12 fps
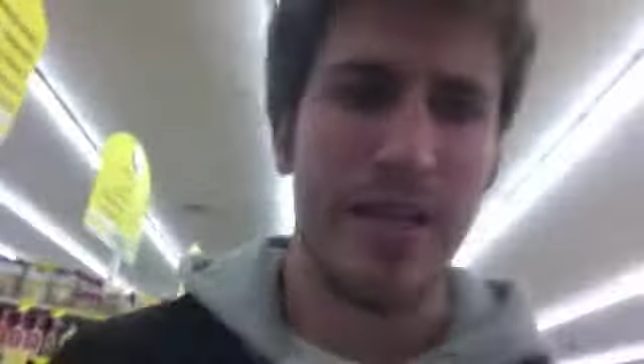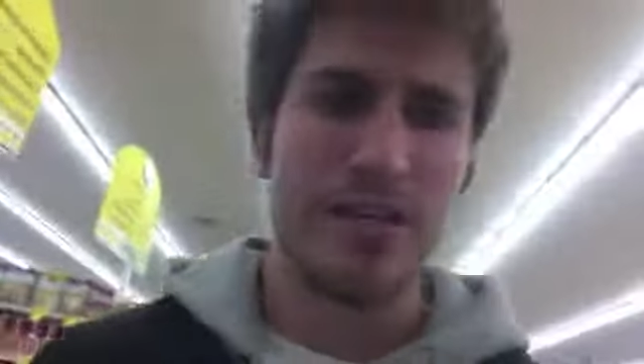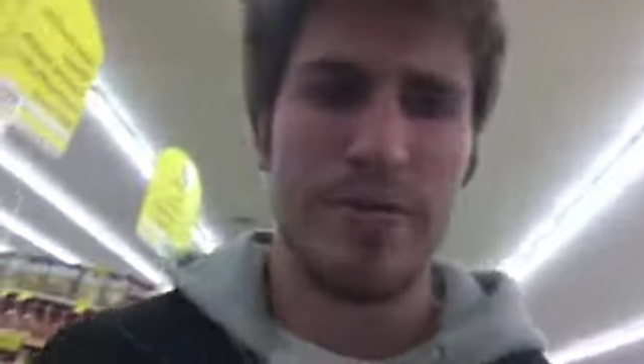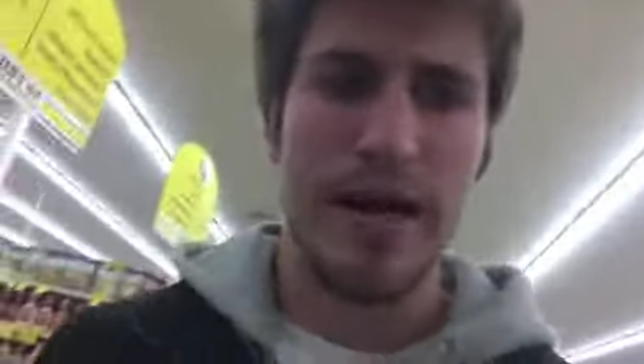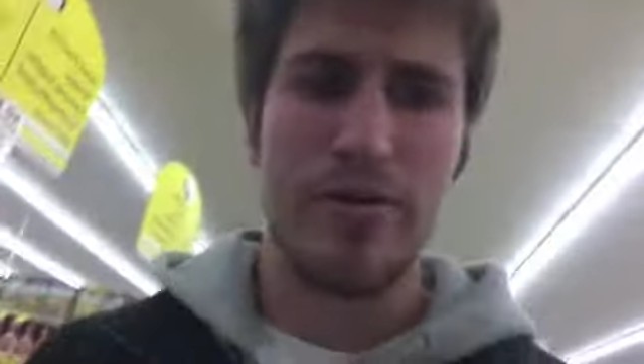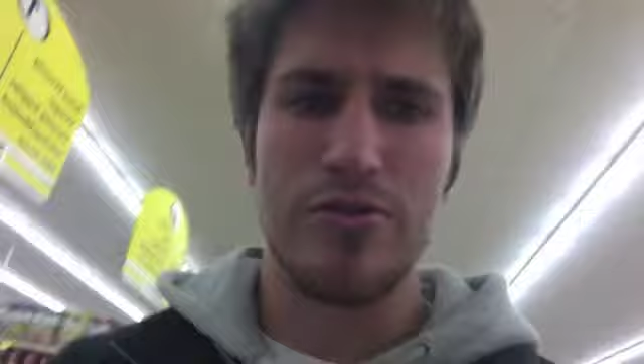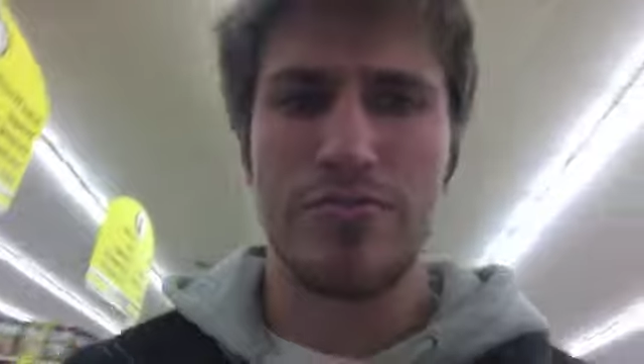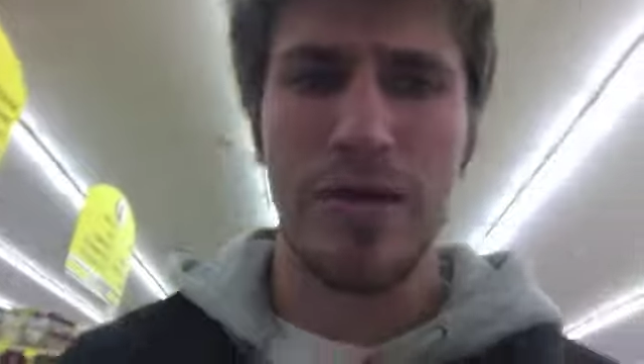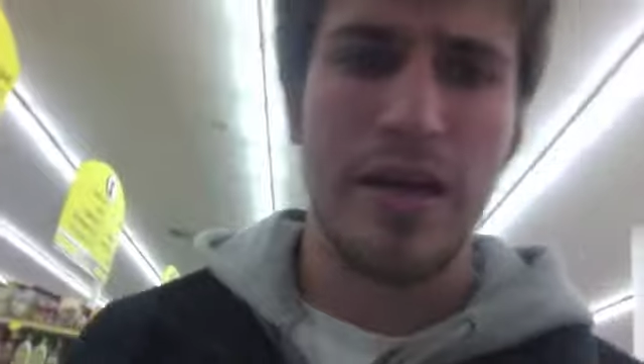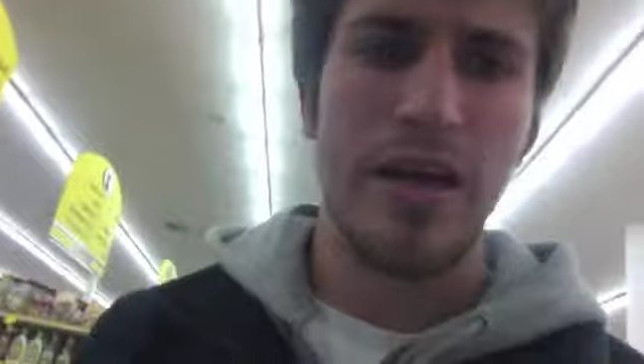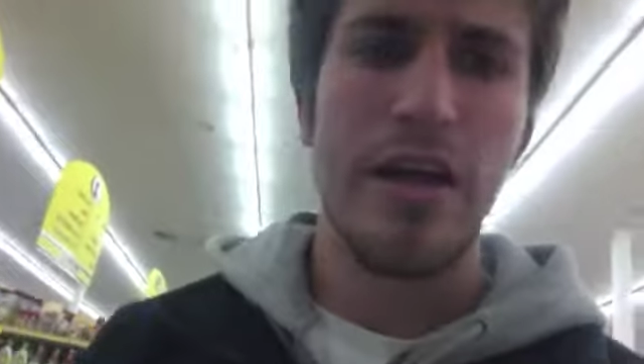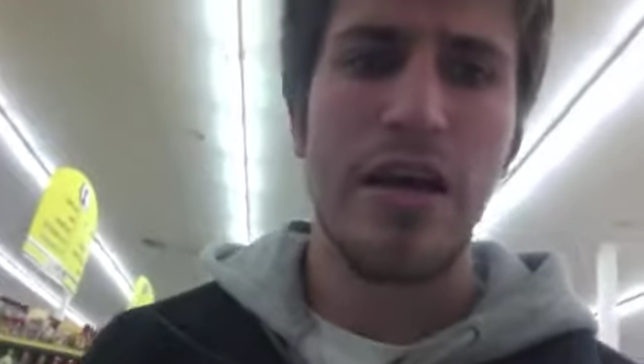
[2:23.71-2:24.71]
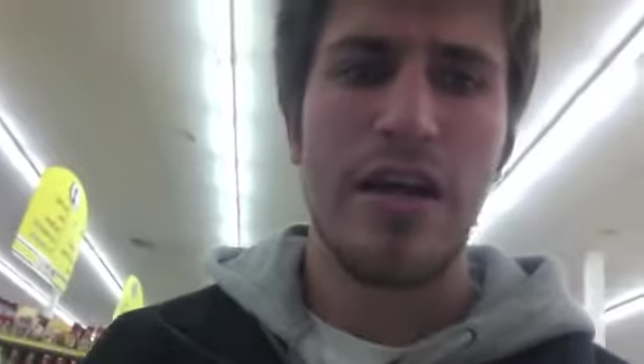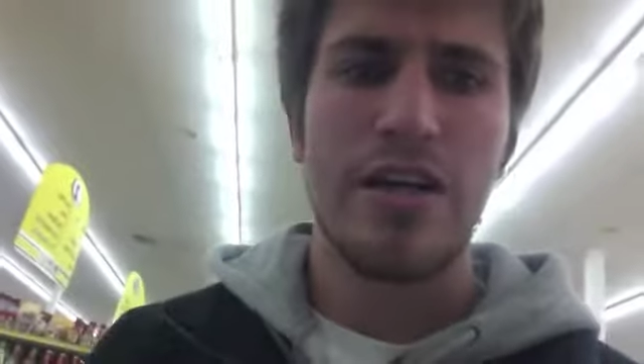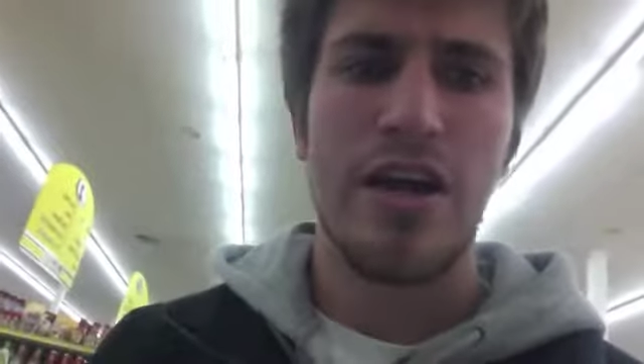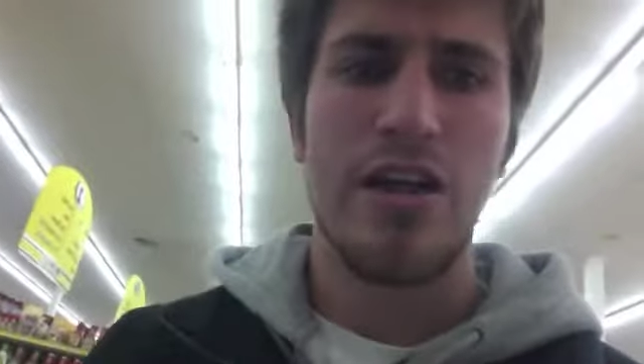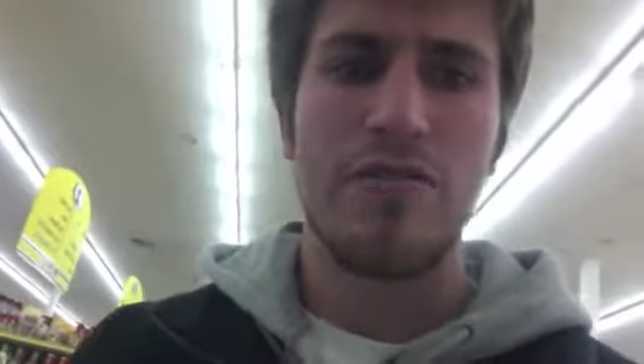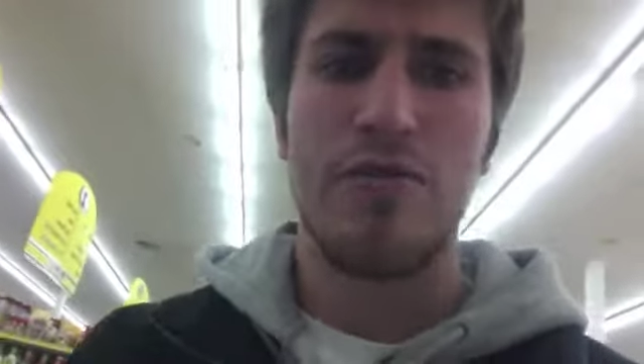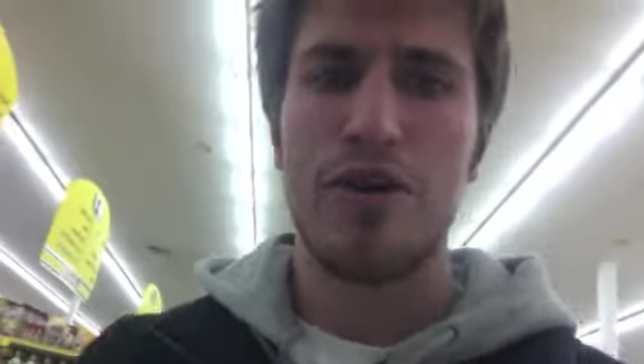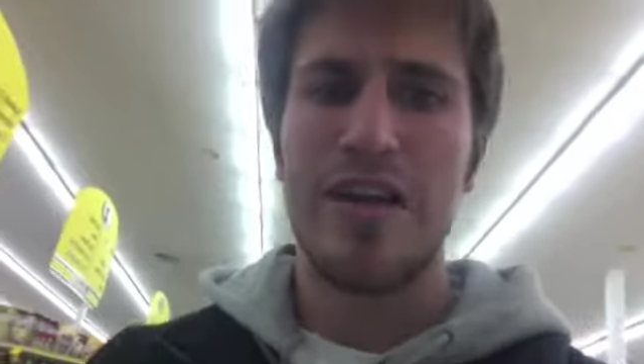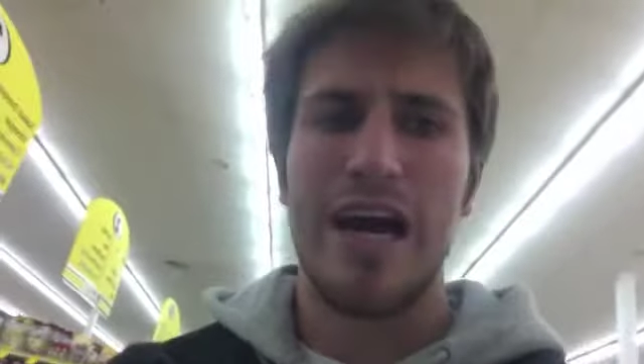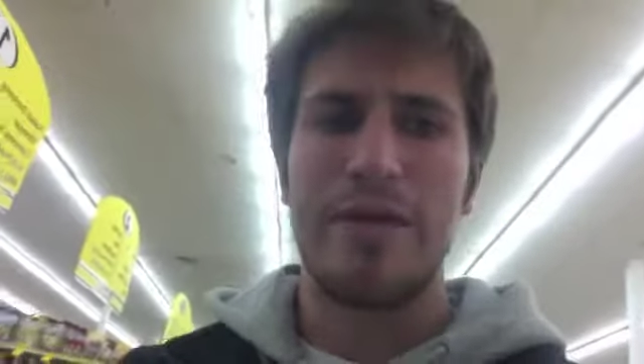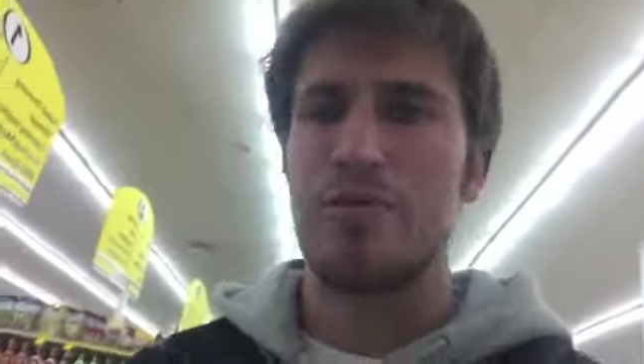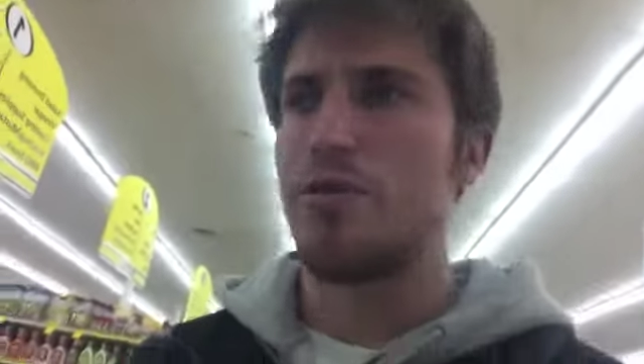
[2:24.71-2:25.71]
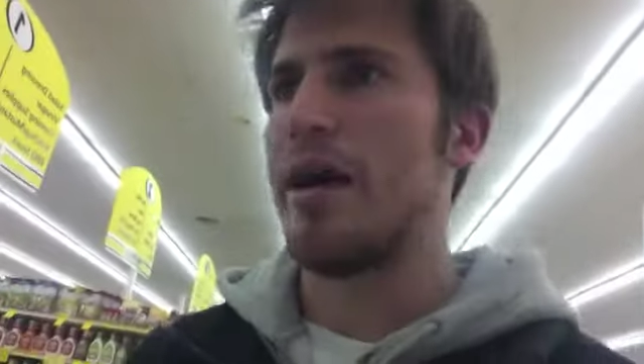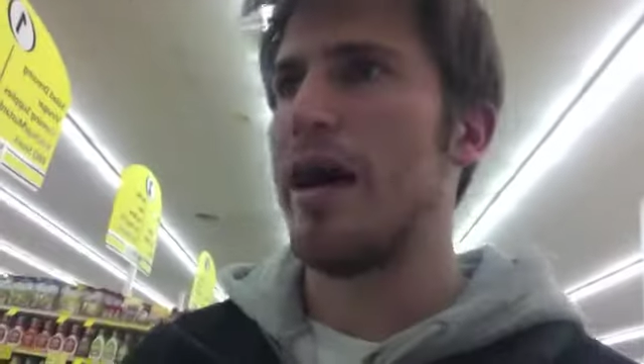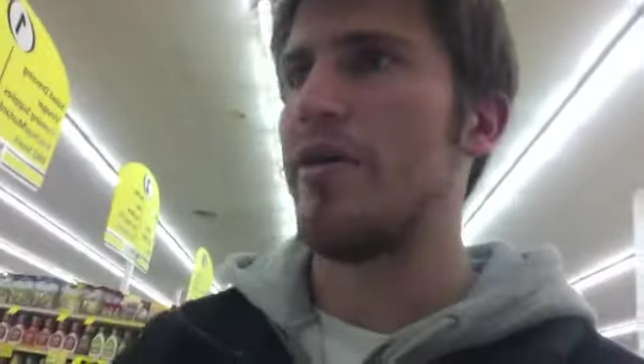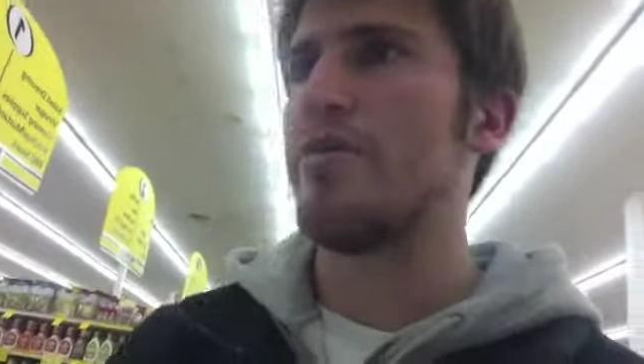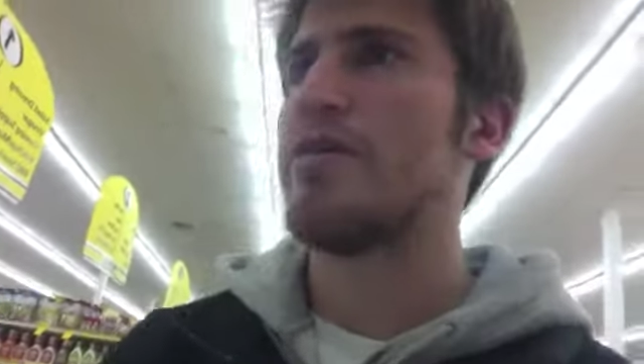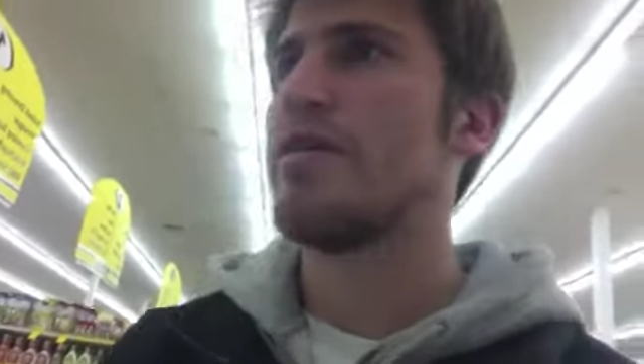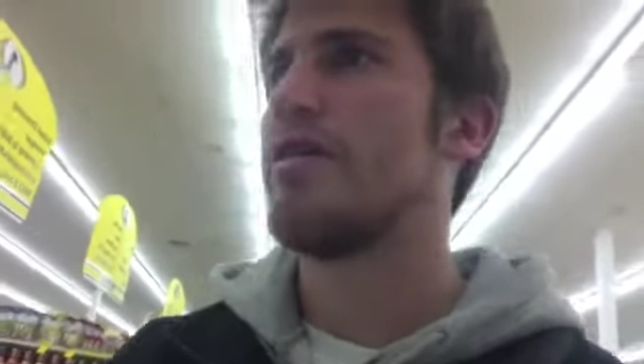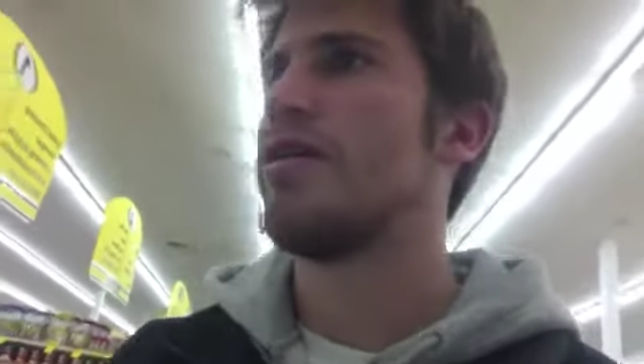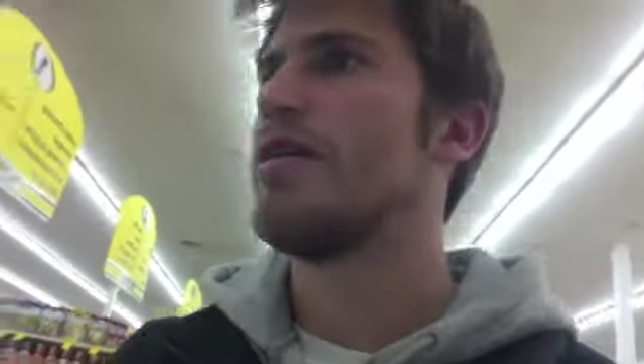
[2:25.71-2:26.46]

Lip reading: That's backwards, but $1.49 per pound.